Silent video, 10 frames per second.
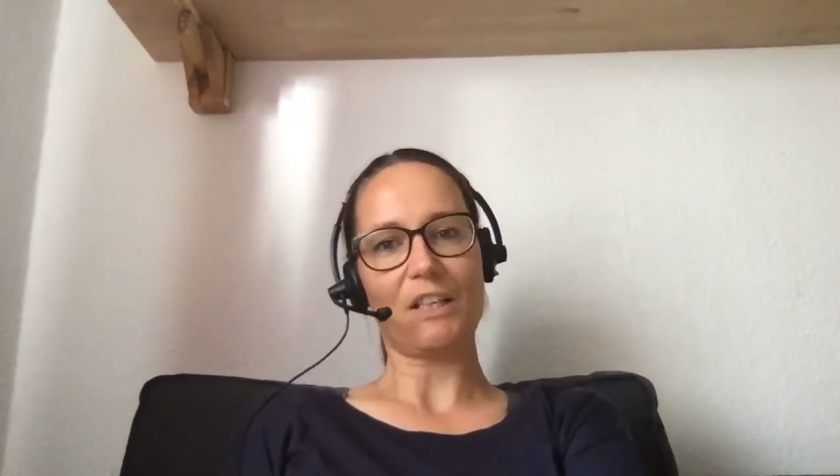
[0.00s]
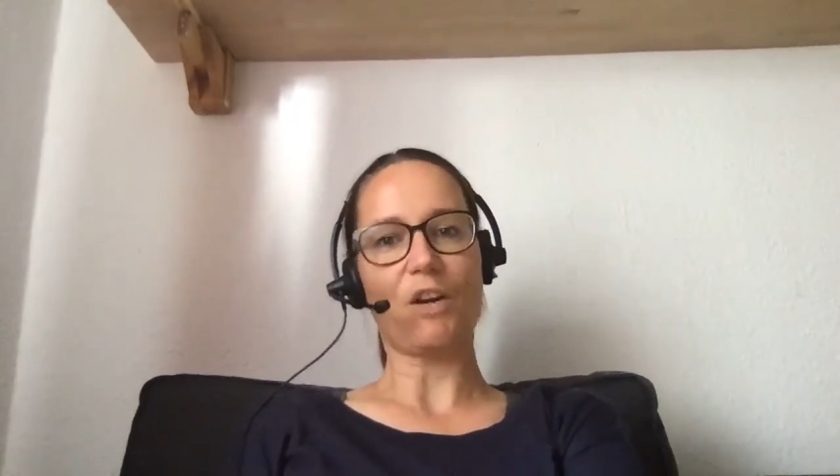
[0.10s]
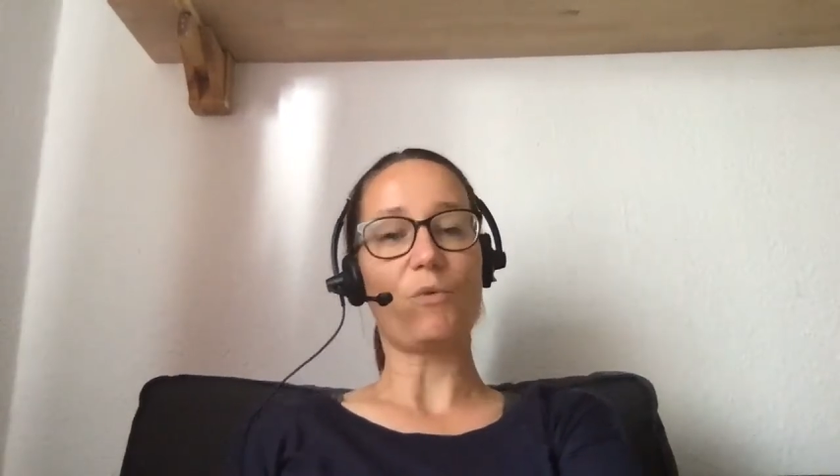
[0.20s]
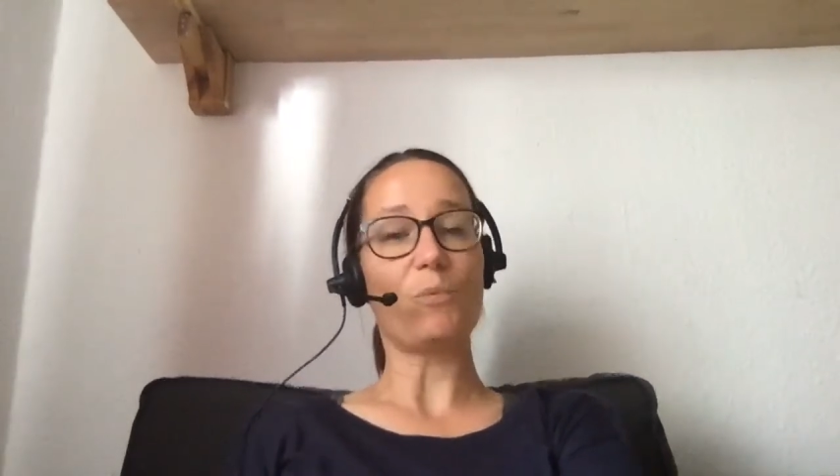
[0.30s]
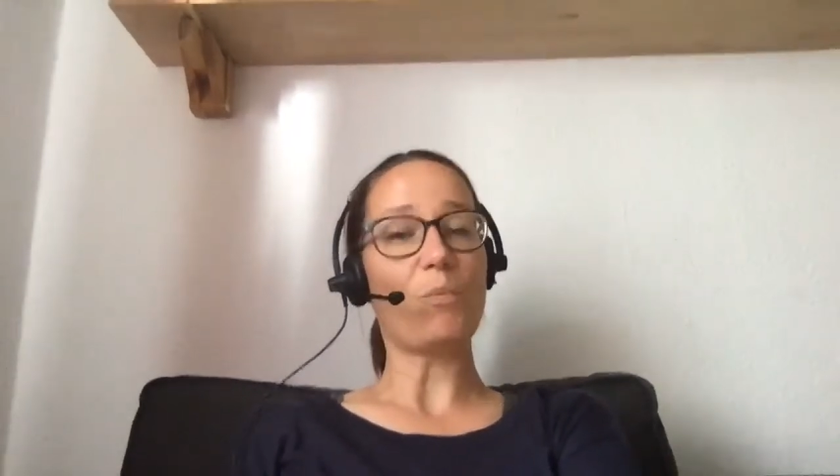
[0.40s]

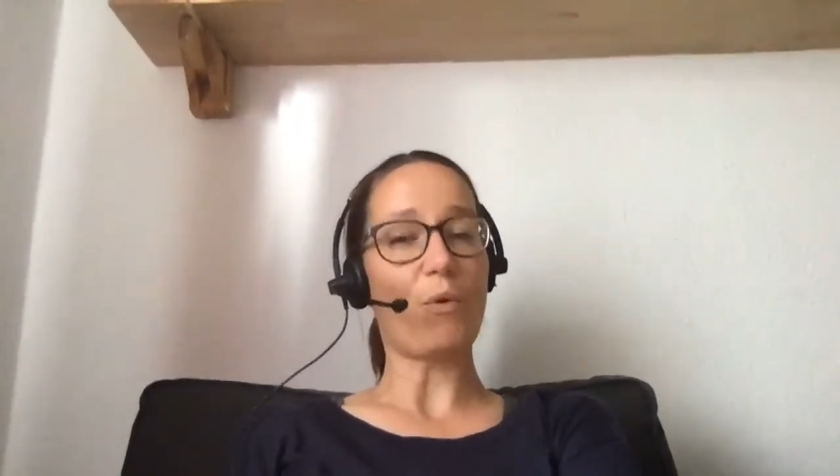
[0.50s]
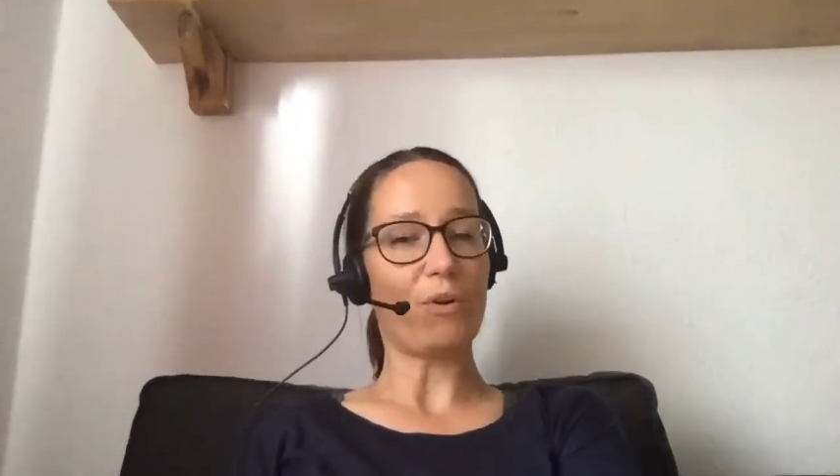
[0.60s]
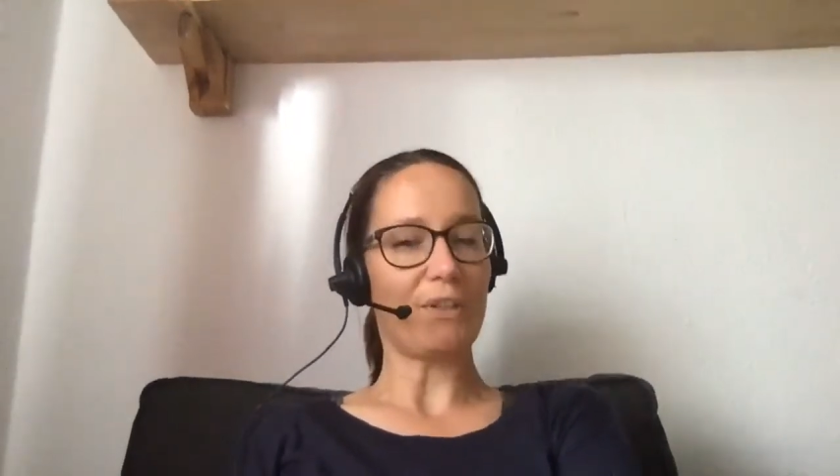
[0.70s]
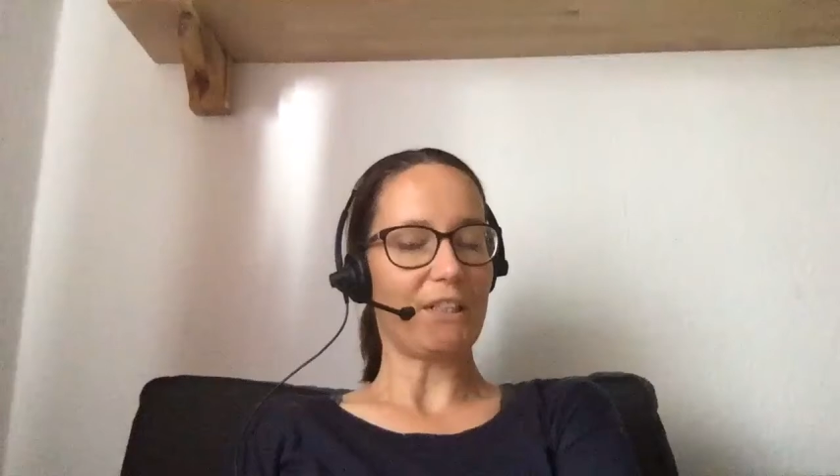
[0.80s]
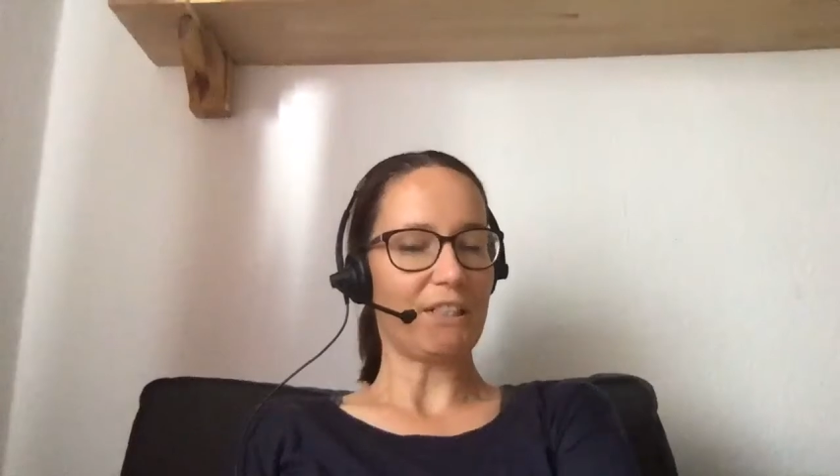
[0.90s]
go
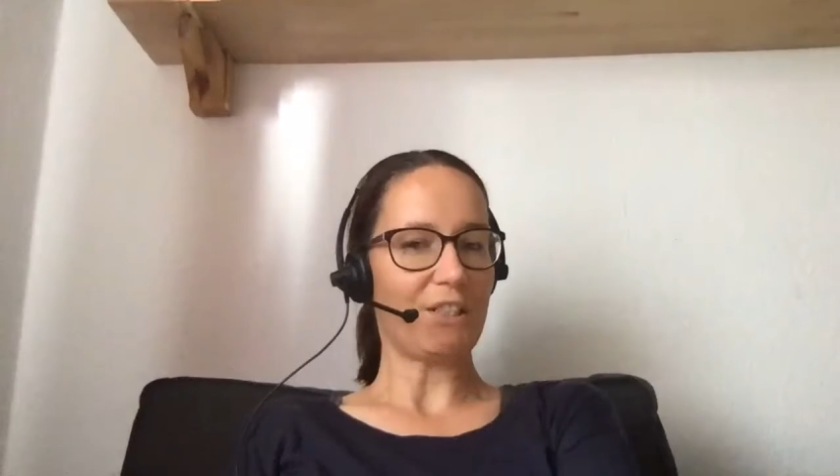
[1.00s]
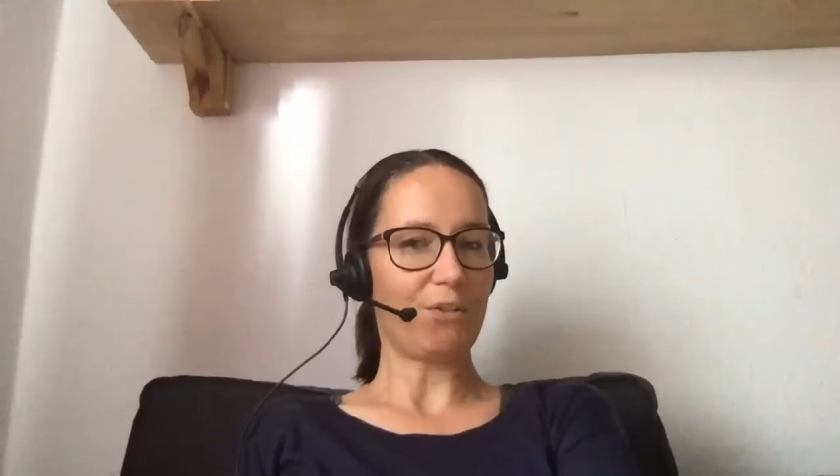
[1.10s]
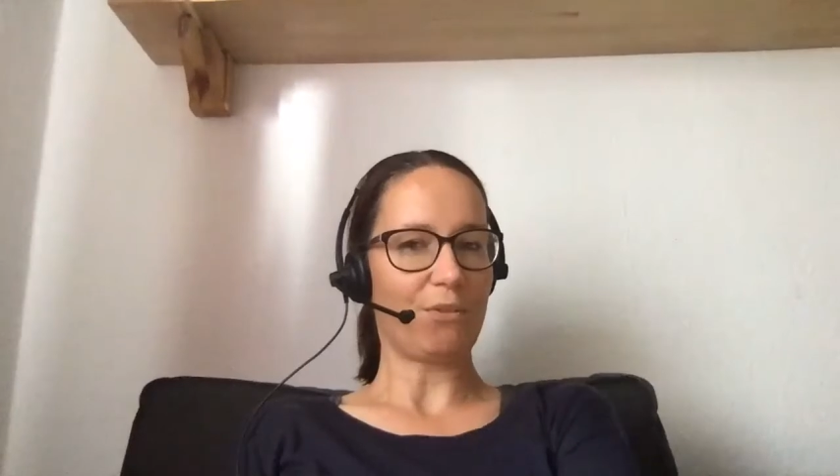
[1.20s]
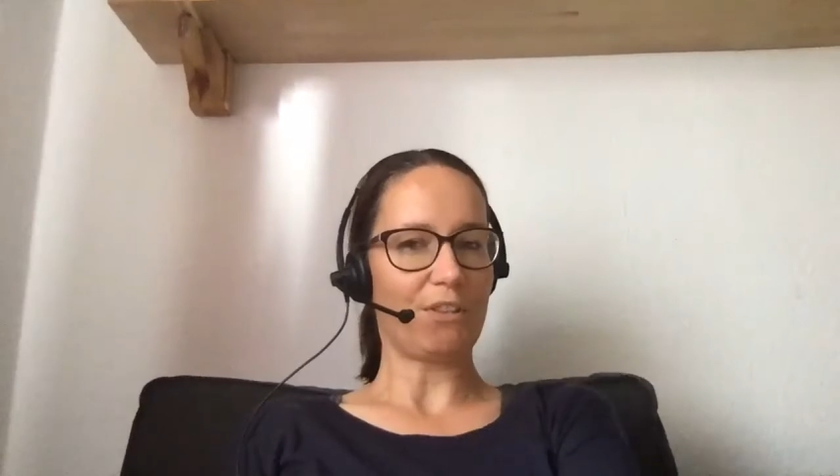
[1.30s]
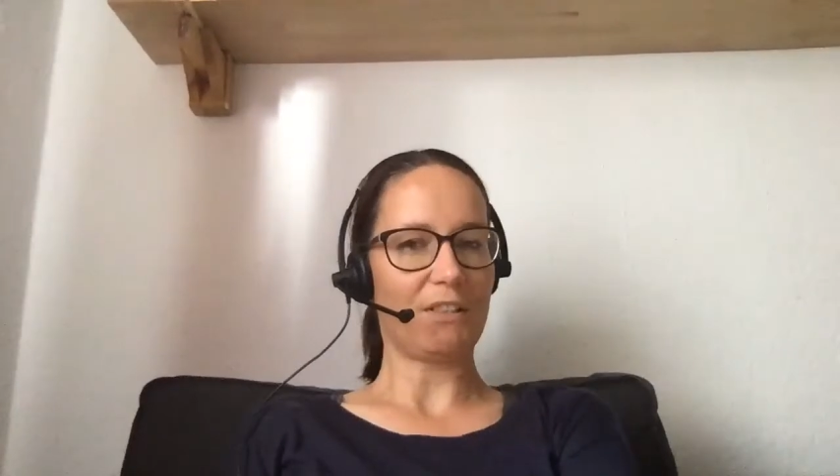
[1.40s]
more
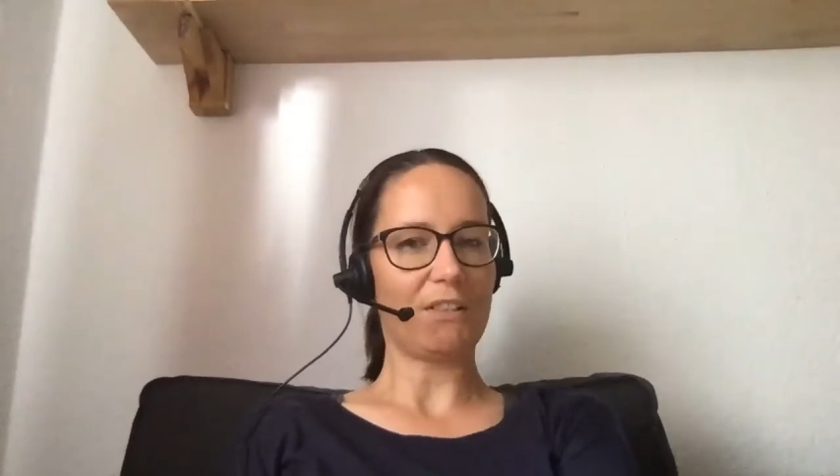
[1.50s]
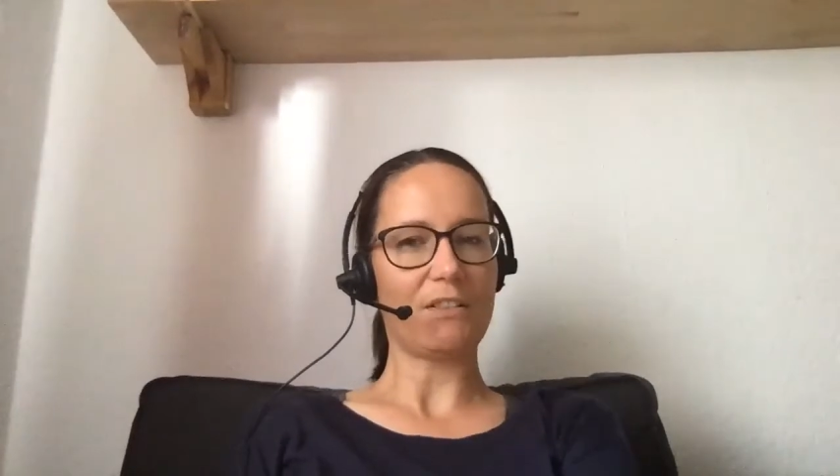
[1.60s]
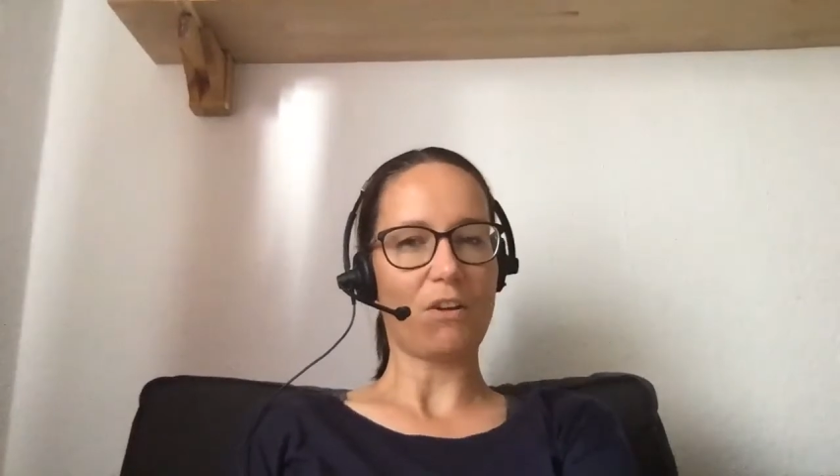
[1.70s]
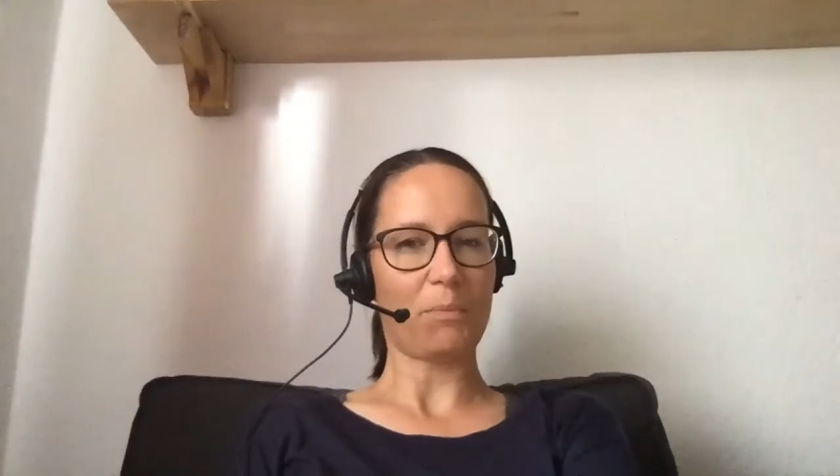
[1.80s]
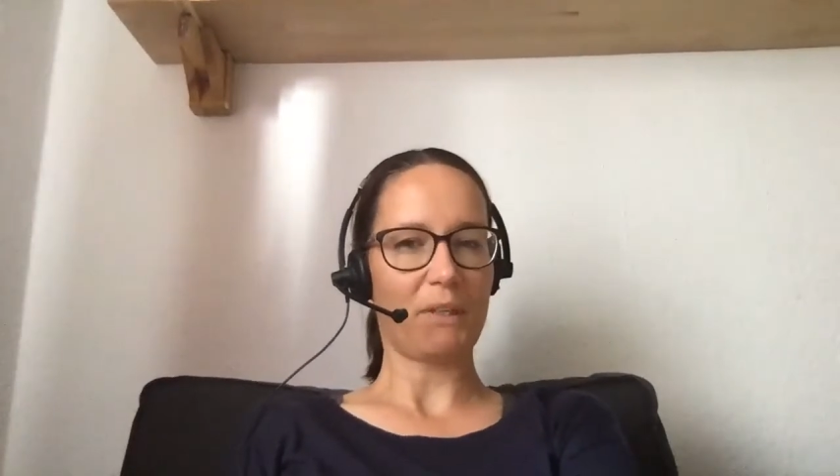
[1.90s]
into this
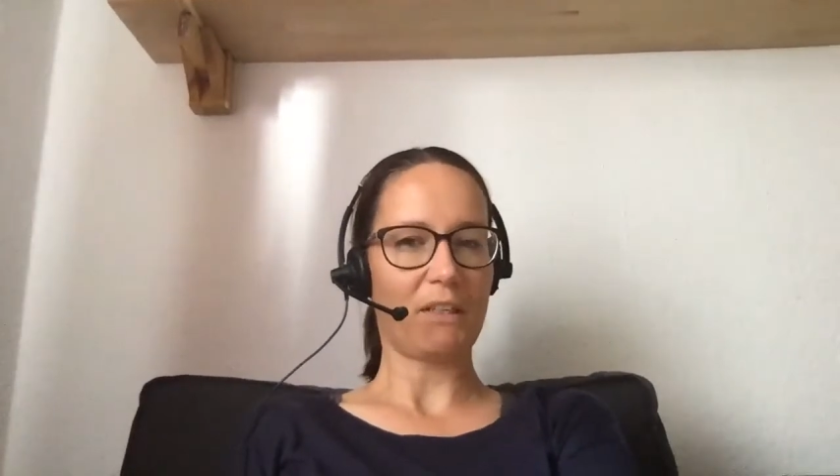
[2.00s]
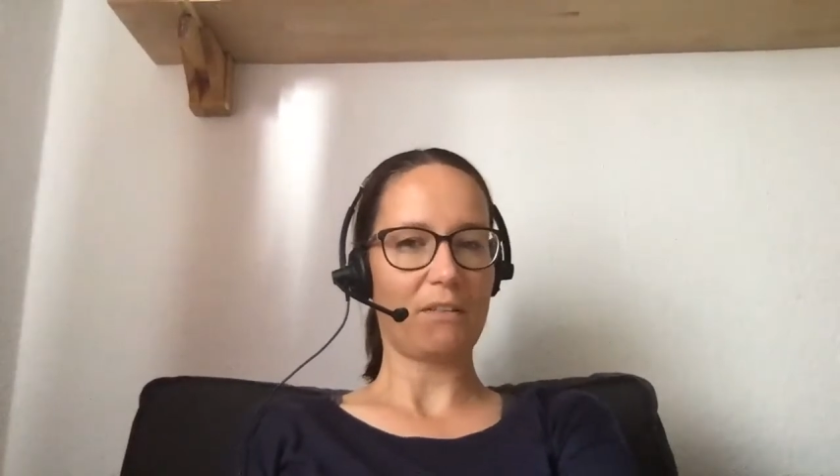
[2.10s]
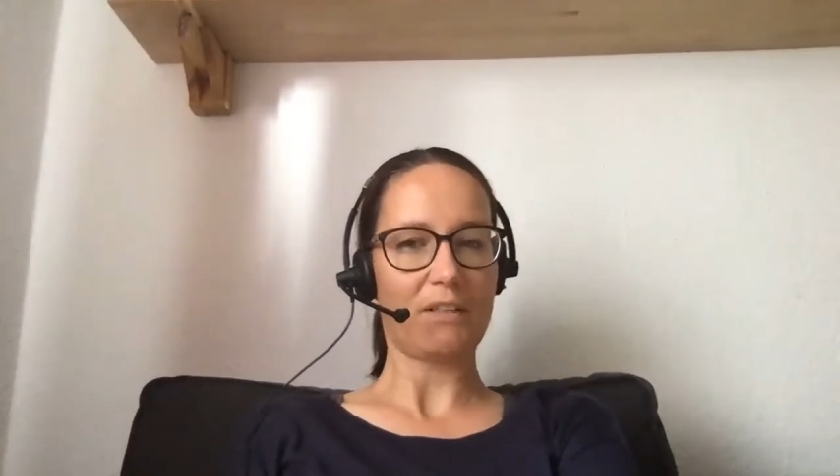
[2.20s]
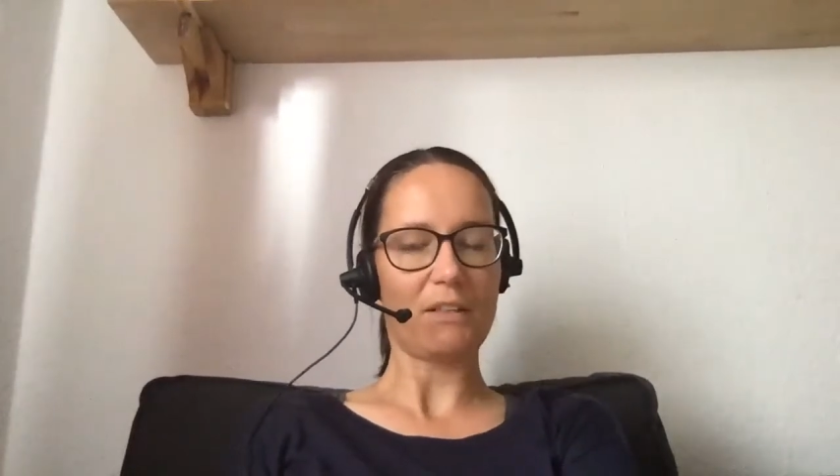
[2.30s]
topic.